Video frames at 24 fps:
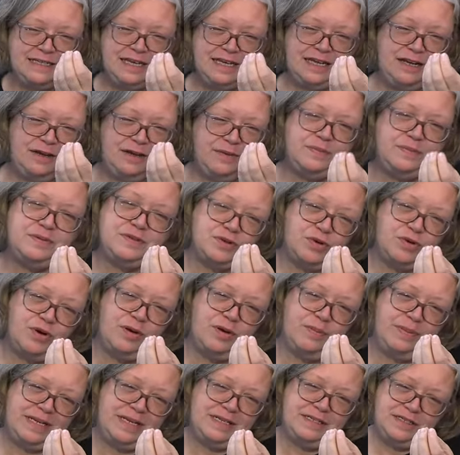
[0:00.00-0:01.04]
going to
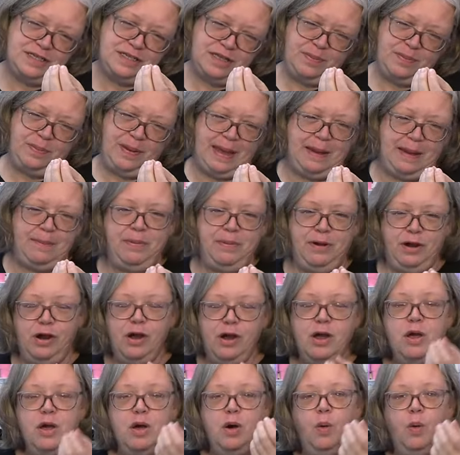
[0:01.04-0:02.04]
absorb into the paper.